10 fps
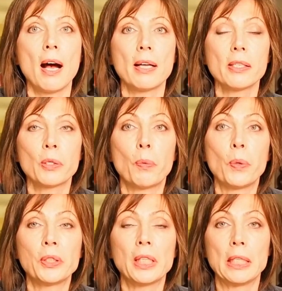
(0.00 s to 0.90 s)
Ask
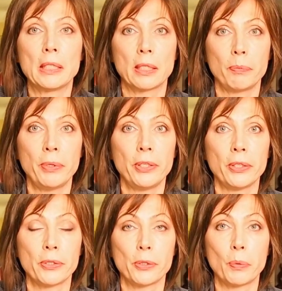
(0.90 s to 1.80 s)
what his
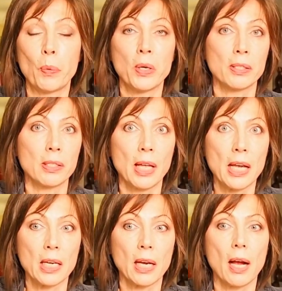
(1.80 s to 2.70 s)
experience was
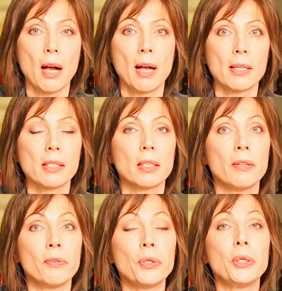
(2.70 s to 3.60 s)
like. Ask
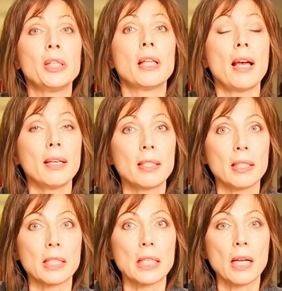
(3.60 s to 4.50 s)
if he
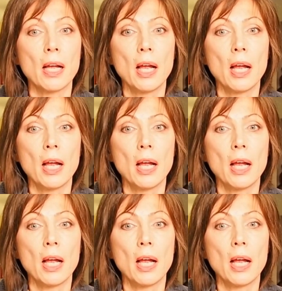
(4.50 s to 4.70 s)
liked it.